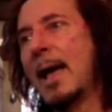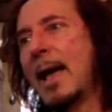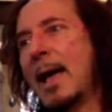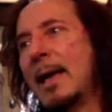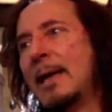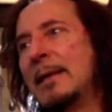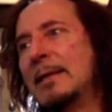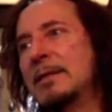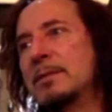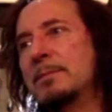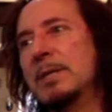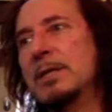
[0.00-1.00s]

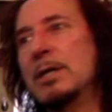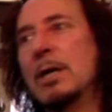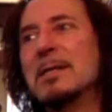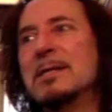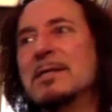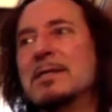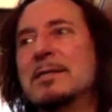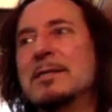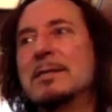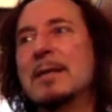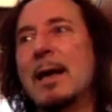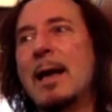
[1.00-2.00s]
it's
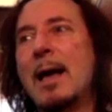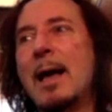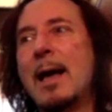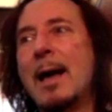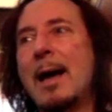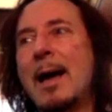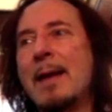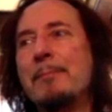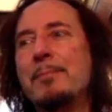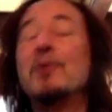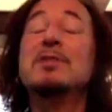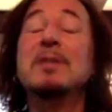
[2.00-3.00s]
because I
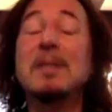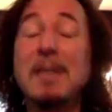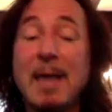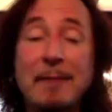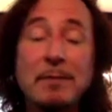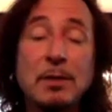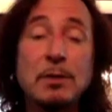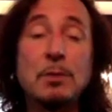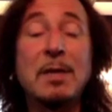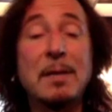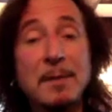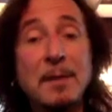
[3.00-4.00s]
personally have to do
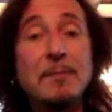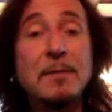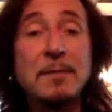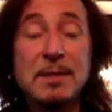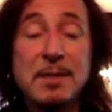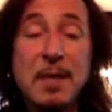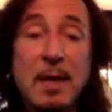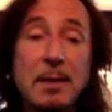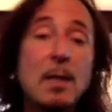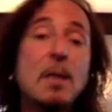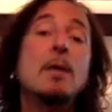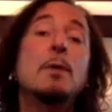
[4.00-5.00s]
it at the end of the set,
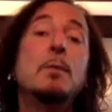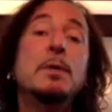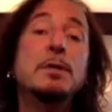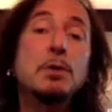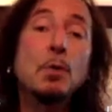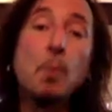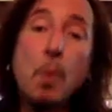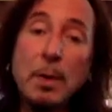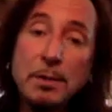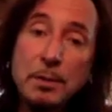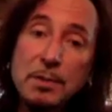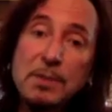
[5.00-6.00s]
we do 1 or
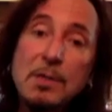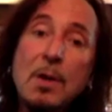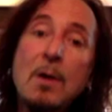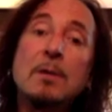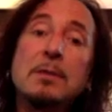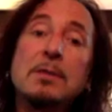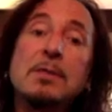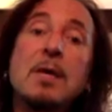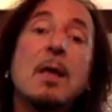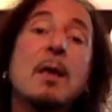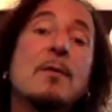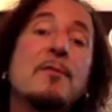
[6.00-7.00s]
2 songs
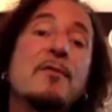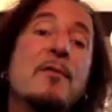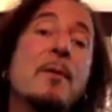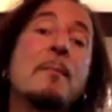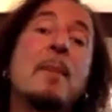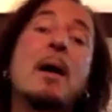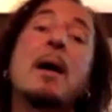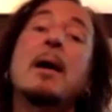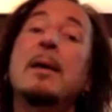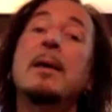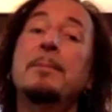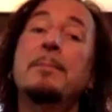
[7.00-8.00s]
from
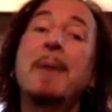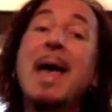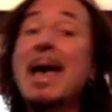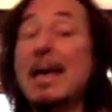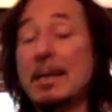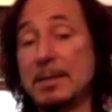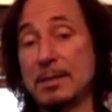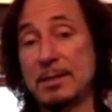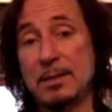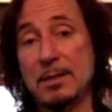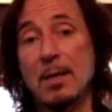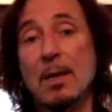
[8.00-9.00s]
my
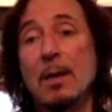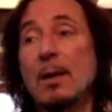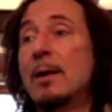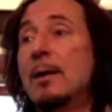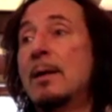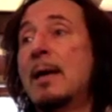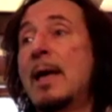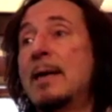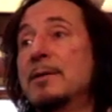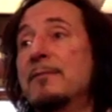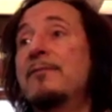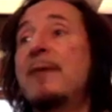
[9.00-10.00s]
past.
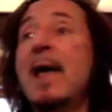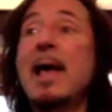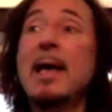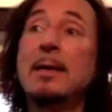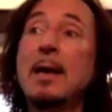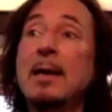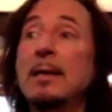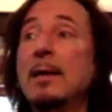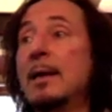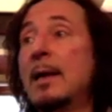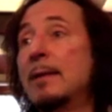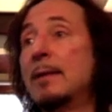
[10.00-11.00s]
As a fan,
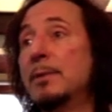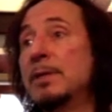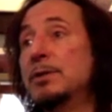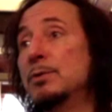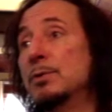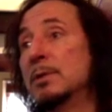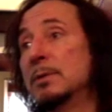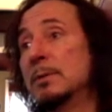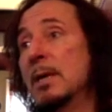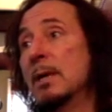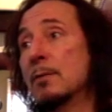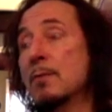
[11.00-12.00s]
we do a
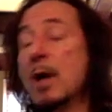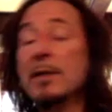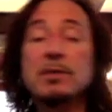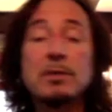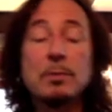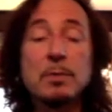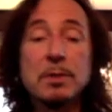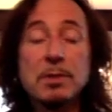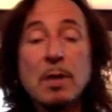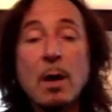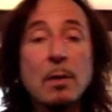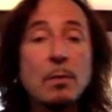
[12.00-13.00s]
Rod Stewart
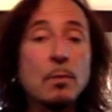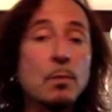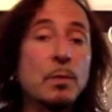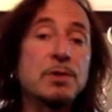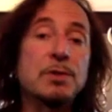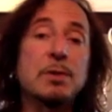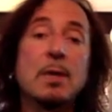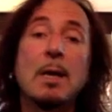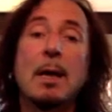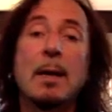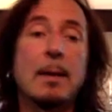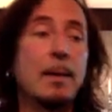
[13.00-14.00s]
song, which
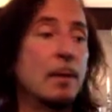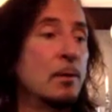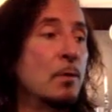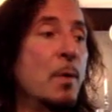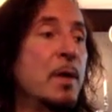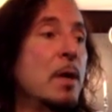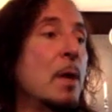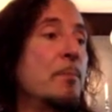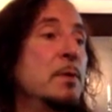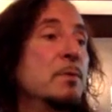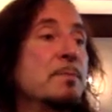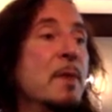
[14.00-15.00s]
growing up,
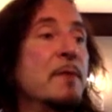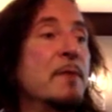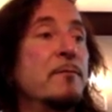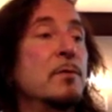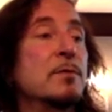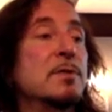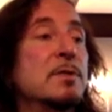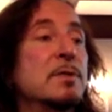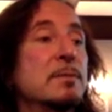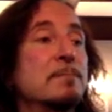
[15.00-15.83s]
he was my first